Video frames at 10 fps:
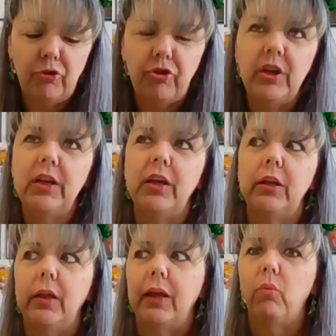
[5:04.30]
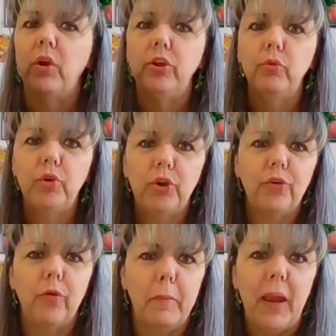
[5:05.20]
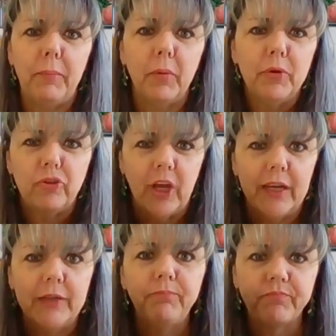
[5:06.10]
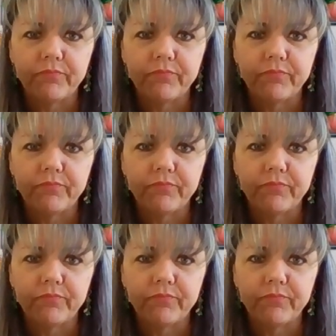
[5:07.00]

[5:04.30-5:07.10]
she did like what you would do for paper mache